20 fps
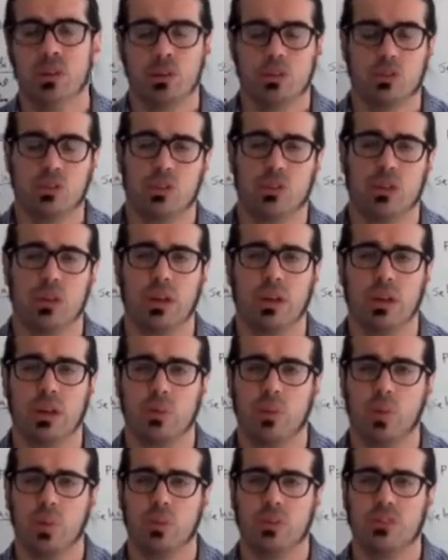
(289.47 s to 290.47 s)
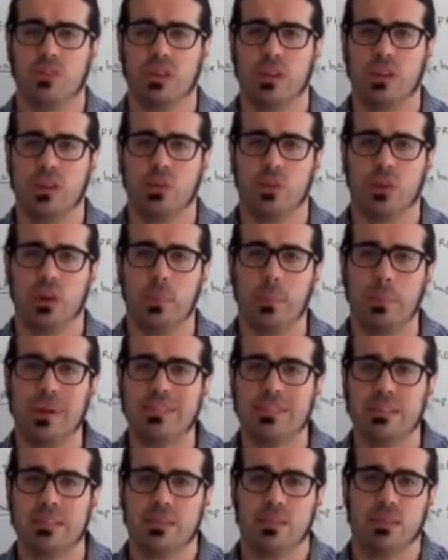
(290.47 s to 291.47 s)
So we will send you a
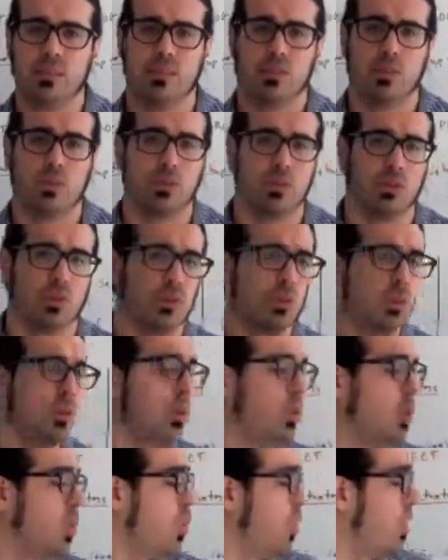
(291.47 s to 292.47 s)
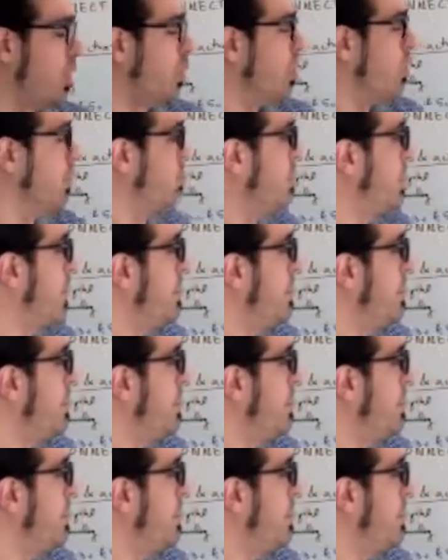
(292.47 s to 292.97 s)
message to when we will